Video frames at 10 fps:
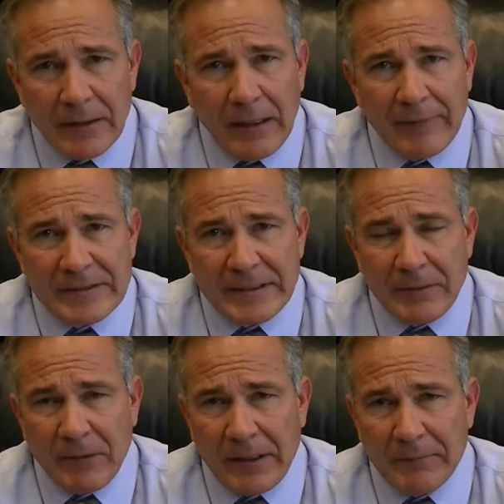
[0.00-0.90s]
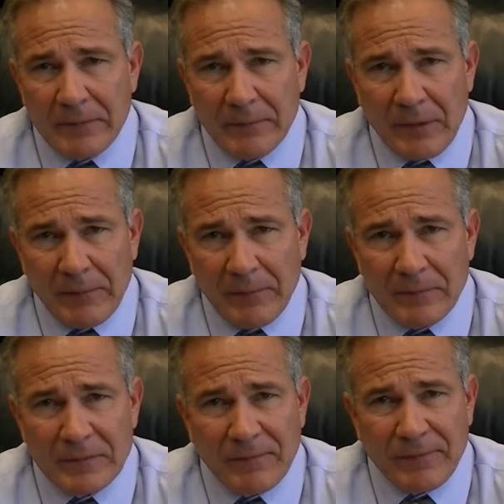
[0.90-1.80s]
Obviously, you want
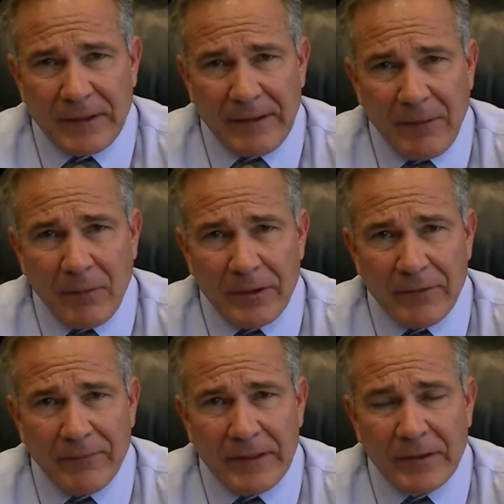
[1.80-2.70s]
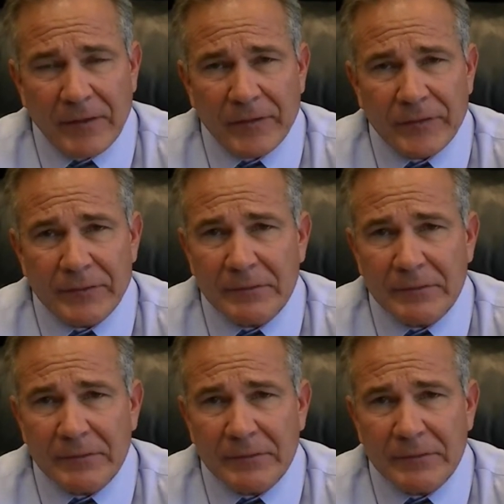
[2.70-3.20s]
to figure out where your vehicle's